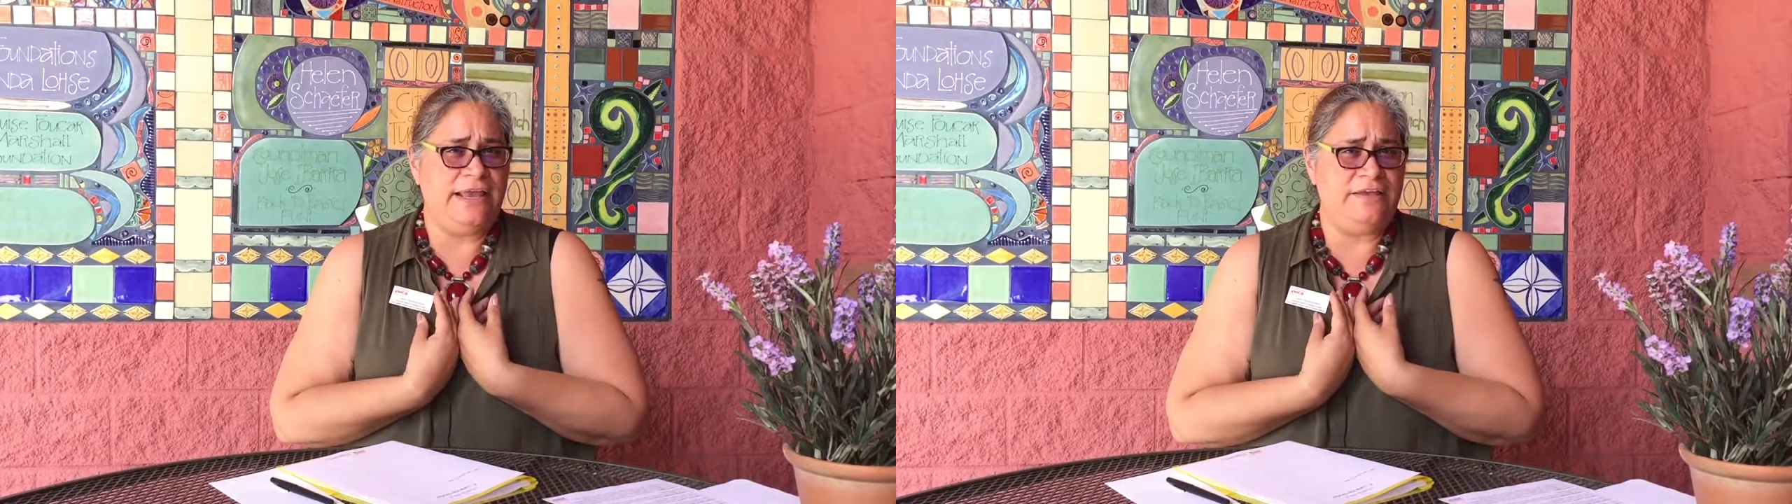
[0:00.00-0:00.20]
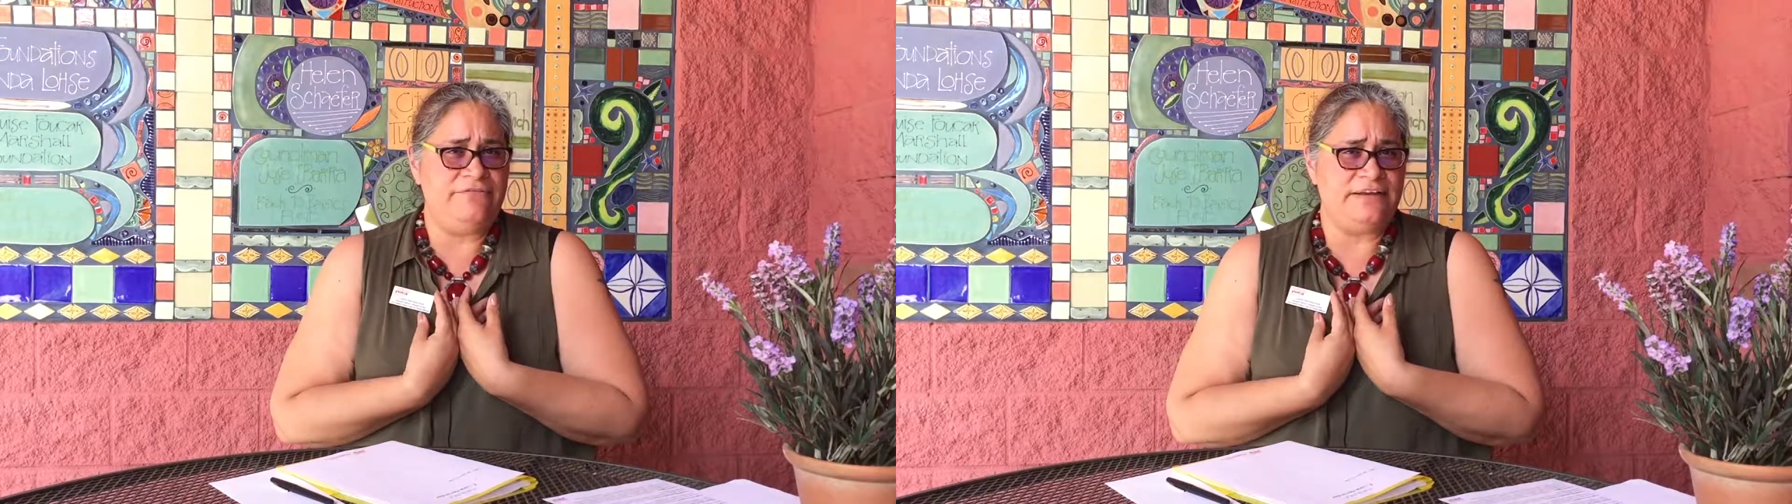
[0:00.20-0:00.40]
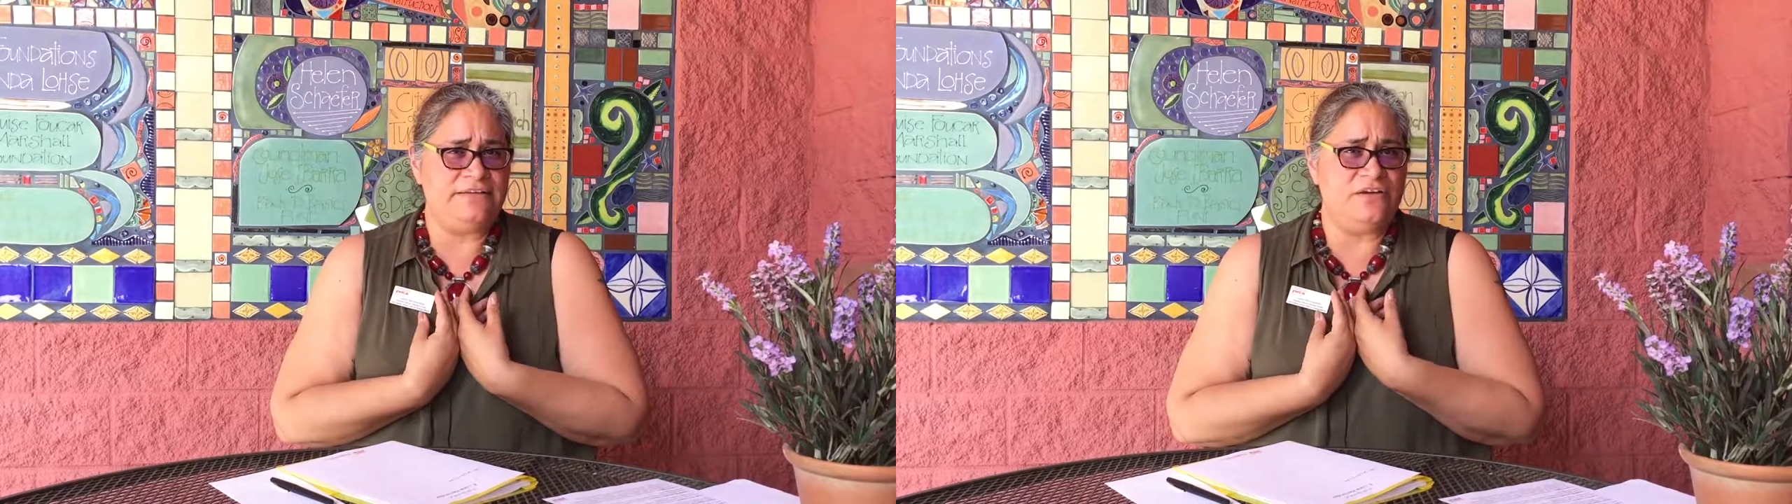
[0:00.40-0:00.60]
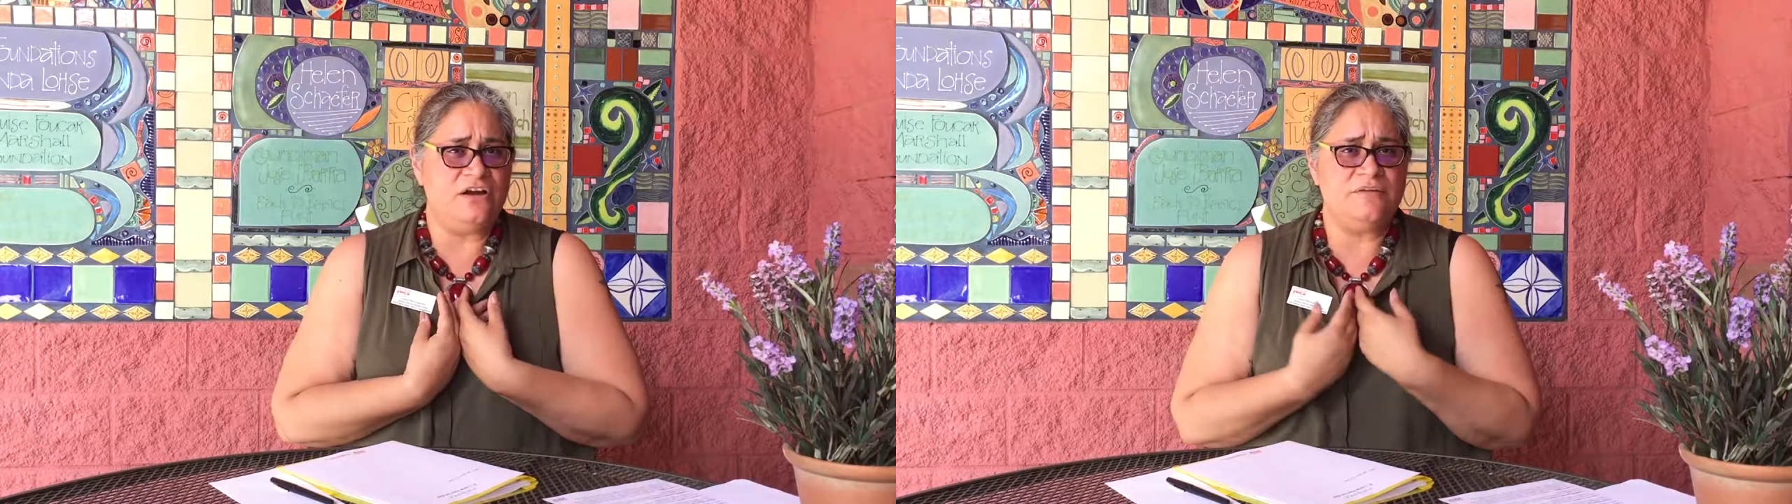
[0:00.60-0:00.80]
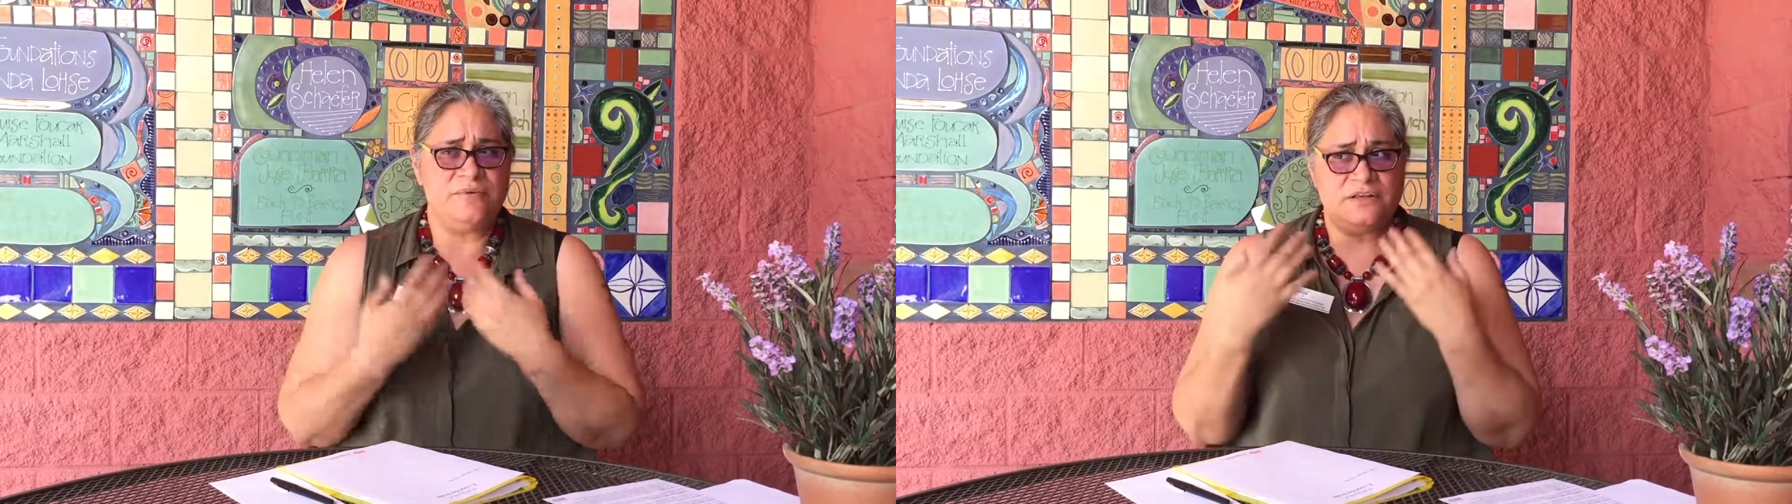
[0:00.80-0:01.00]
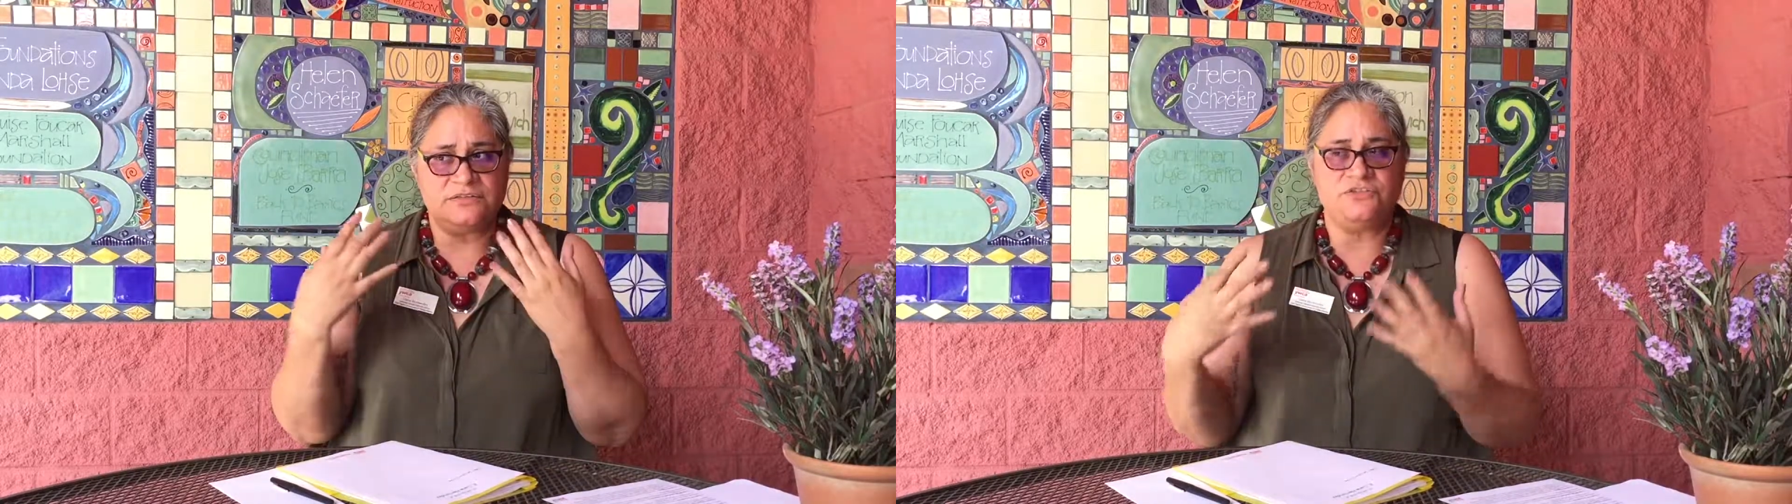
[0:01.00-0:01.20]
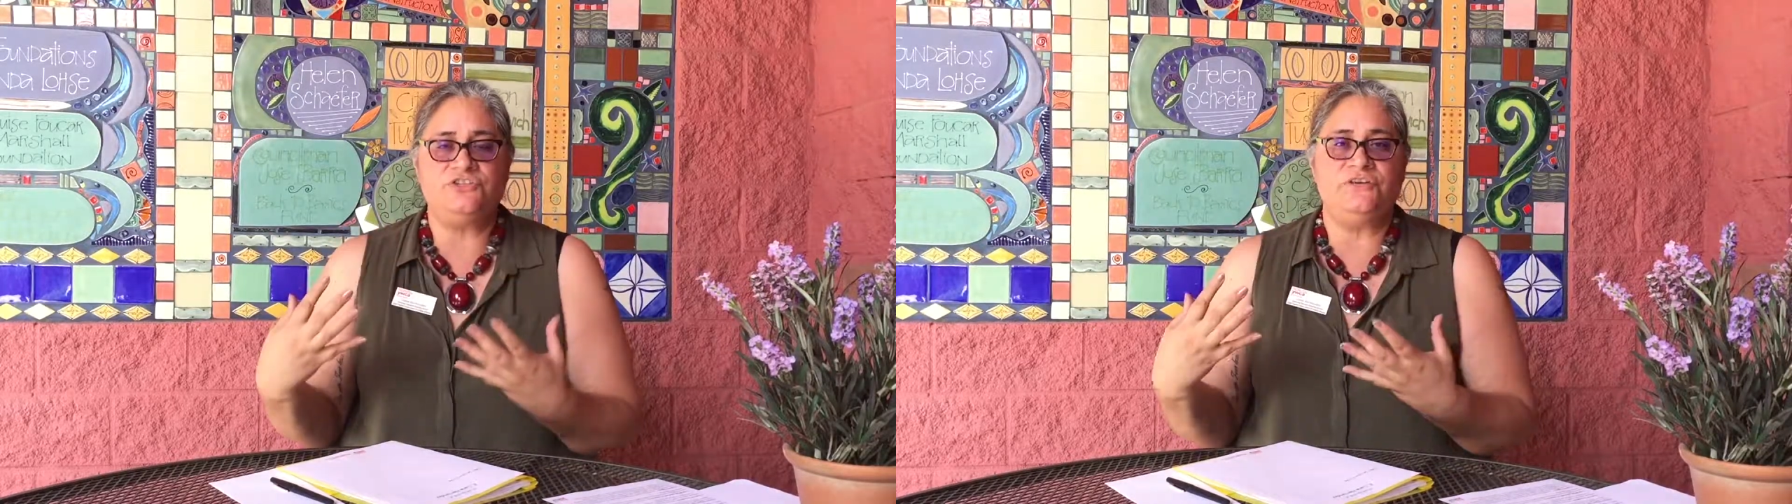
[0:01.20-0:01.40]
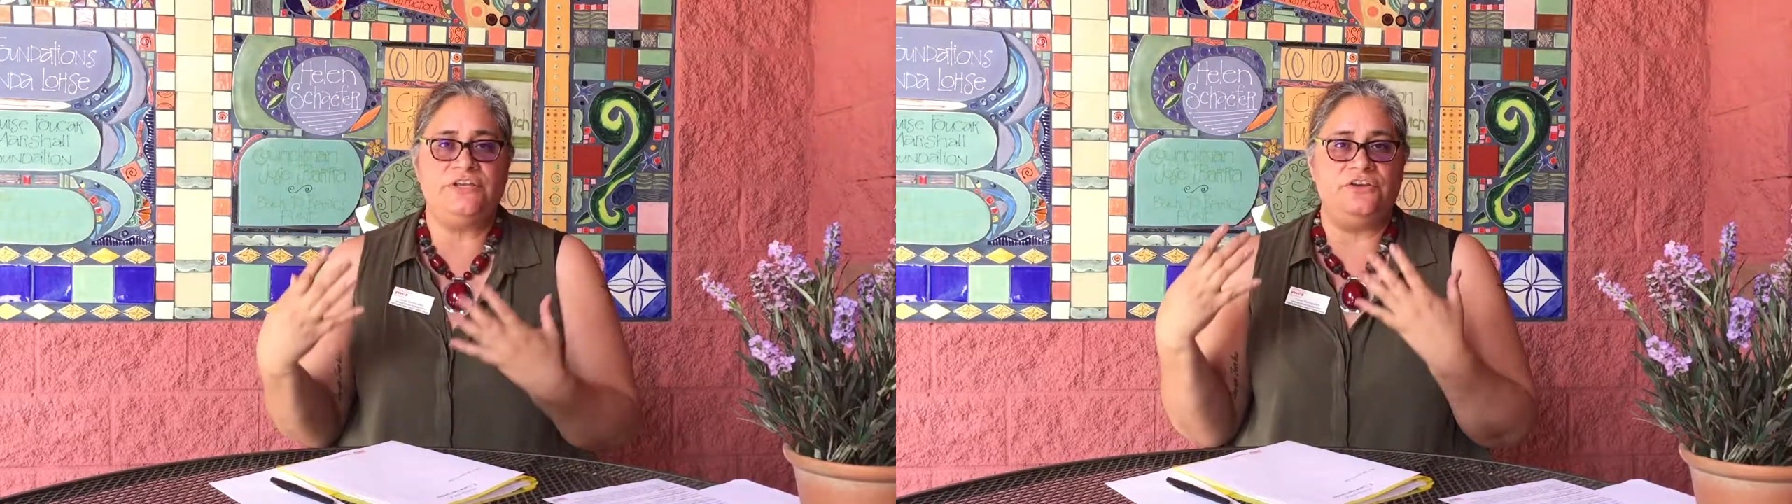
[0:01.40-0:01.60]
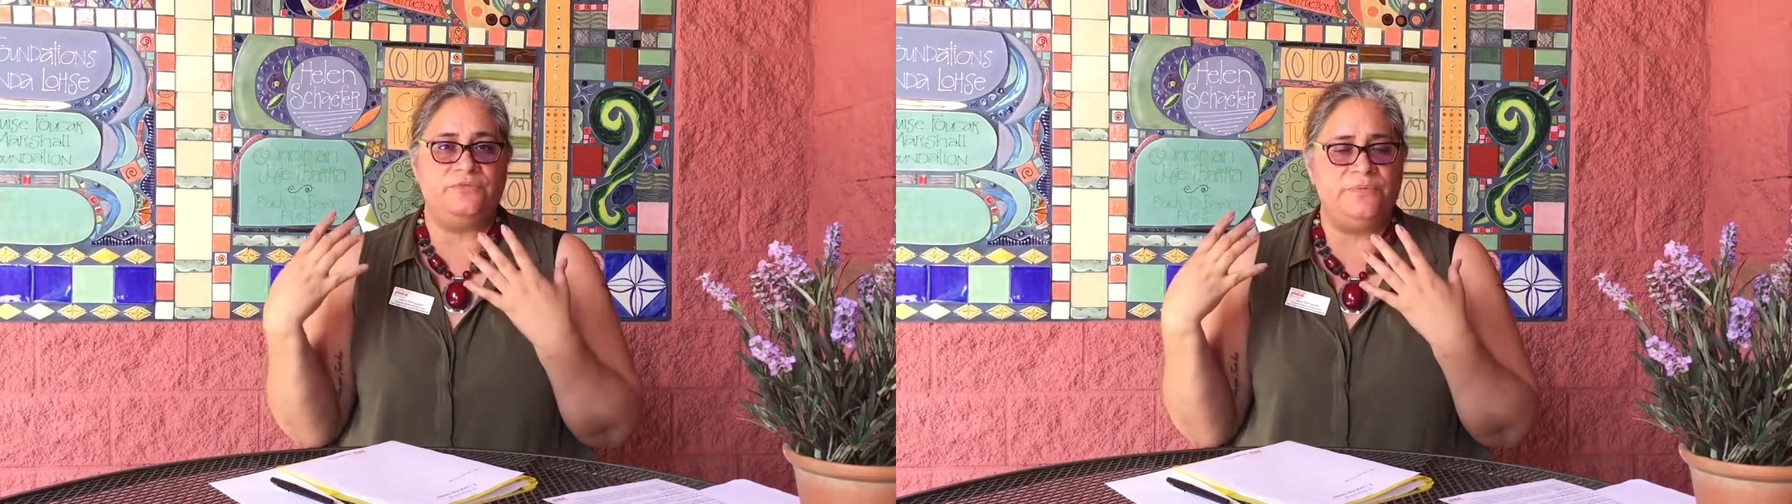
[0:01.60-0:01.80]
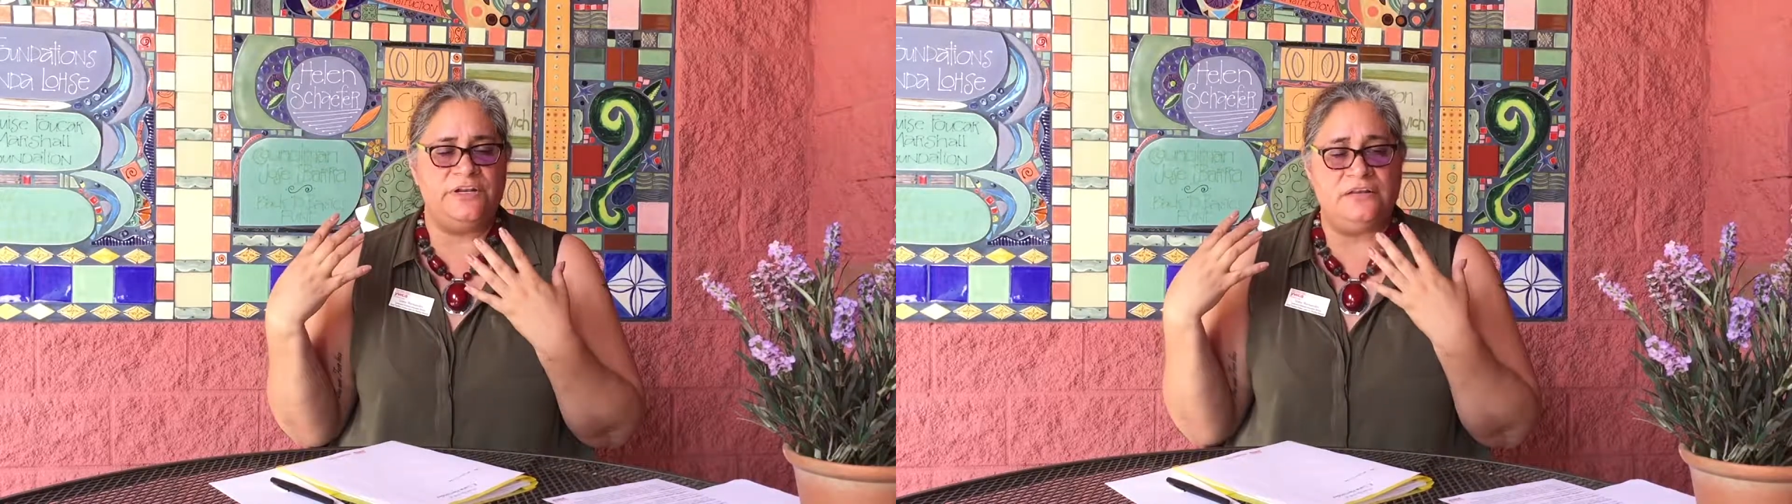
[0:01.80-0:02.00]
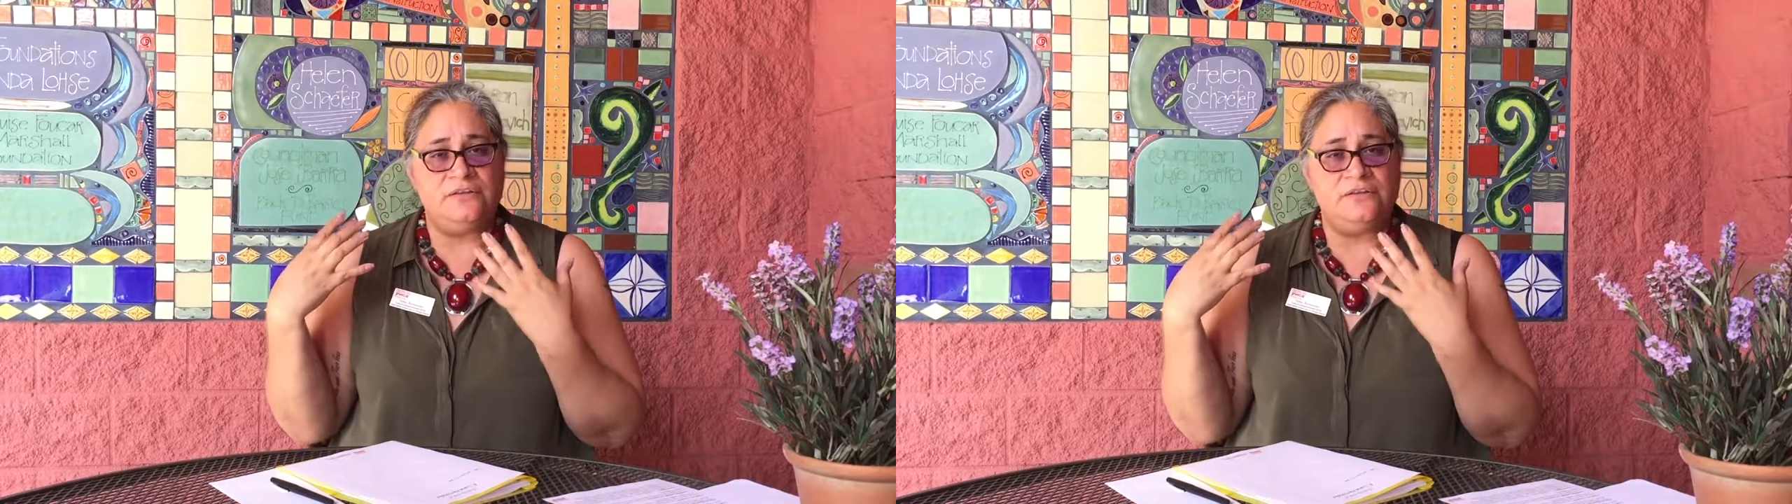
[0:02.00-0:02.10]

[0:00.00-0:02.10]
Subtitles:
affect the heart, but also show that you're putting a